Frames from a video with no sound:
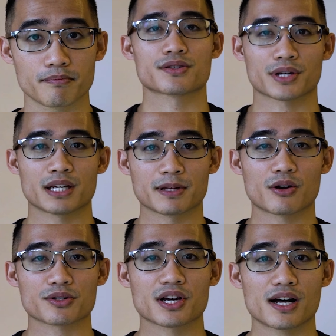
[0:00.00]
So keeping
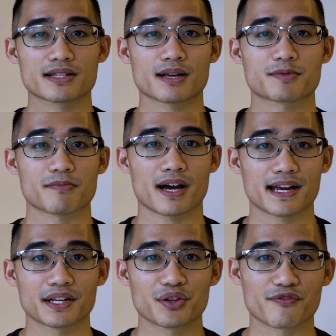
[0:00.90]
those concepts in
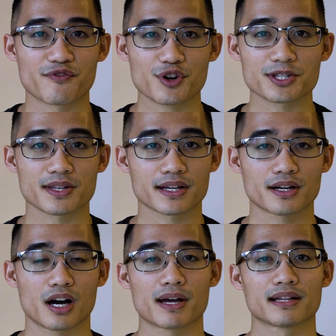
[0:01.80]
mind, the first thing
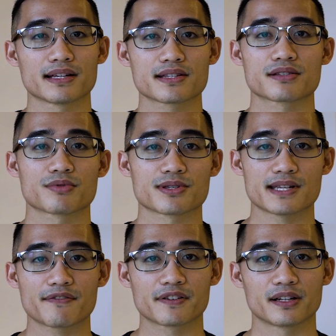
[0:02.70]
on my list was
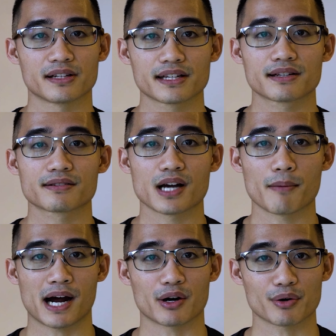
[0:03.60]
definitely a
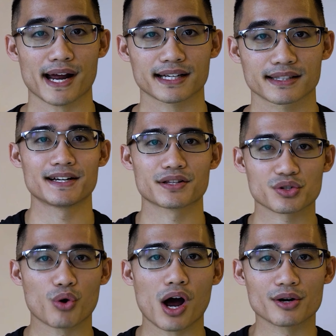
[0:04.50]
power rack. The
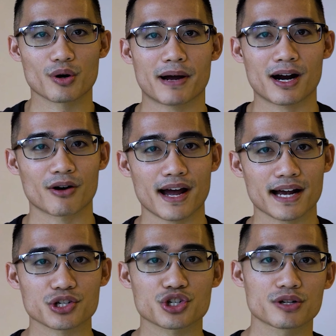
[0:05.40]
squat or power
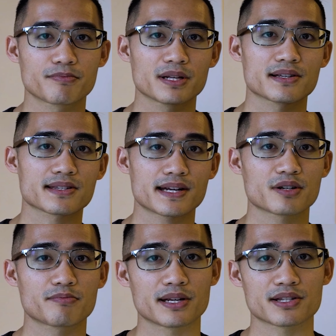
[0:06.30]
rack should be the
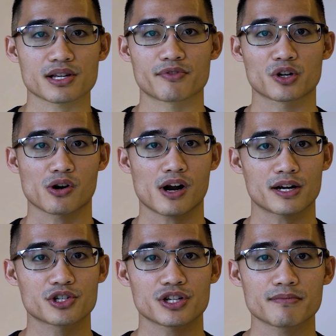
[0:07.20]
centerpiece of your
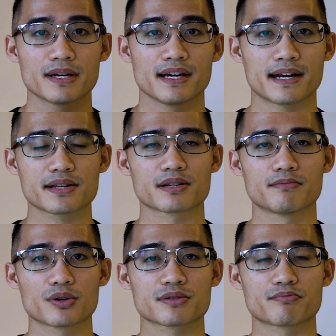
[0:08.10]
garage gym, and it's the
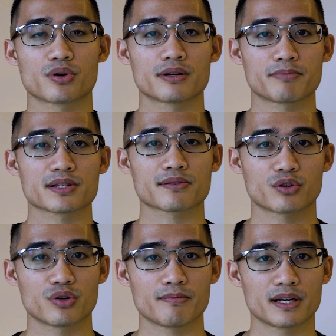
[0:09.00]
most important piece of
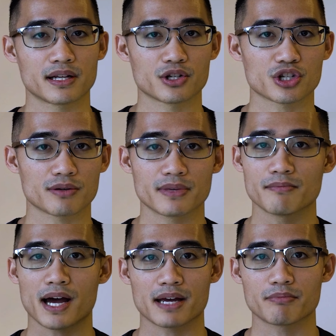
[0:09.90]
equipment in the gym
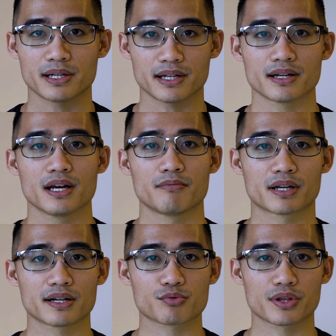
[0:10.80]
in my opinion.
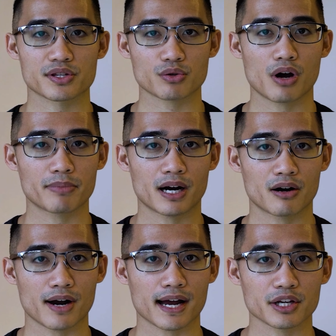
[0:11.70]
Because with the squat and
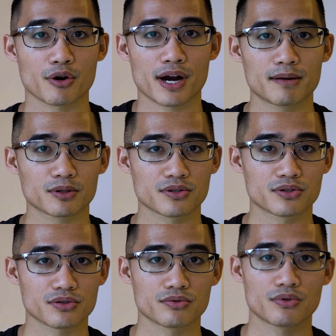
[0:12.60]
power rack, you're able to
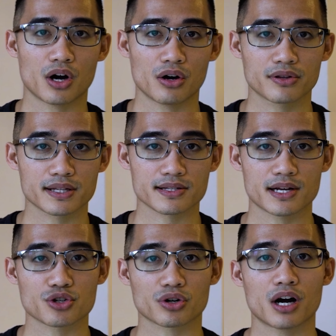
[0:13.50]
do all the
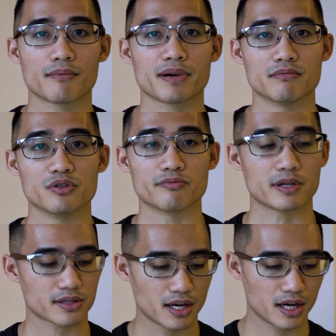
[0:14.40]
essential compound
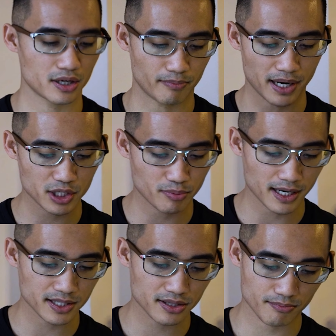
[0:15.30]
movements. Your bench
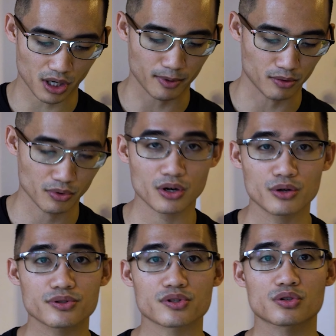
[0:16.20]
press, barbell
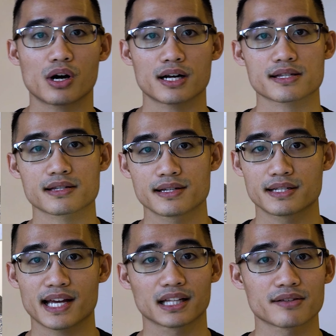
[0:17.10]
row, squats,
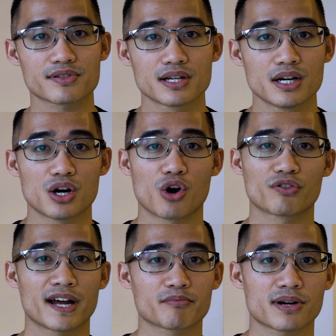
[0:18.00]
deadlifts,
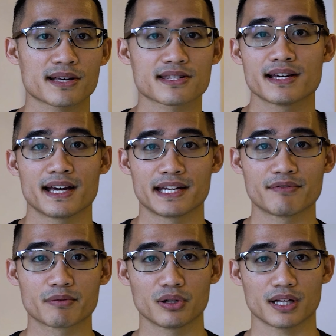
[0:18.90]
overhead press, and
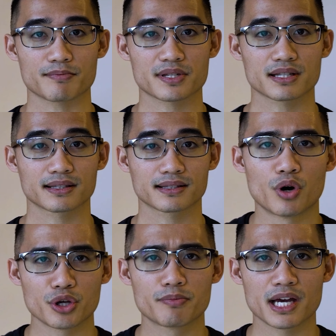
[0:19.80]
even pull-ups.
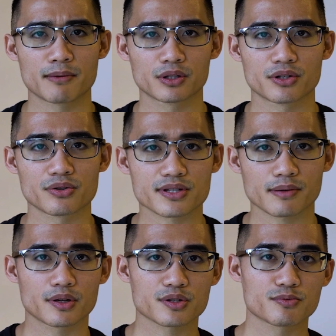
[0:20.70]
Will you be able to do
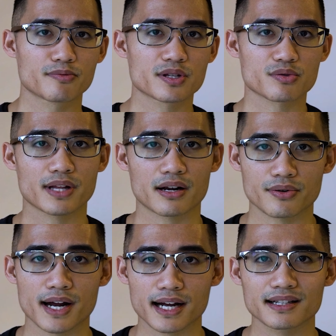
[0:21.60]
some of those movements without a
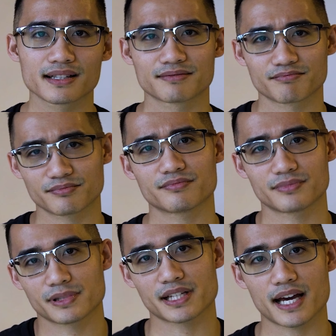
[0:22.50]
rack?
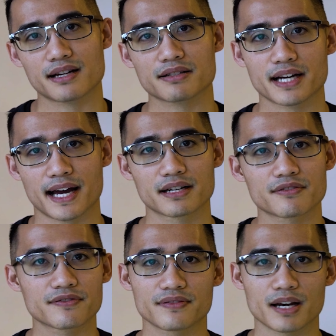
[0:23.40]
Yeah, kind of.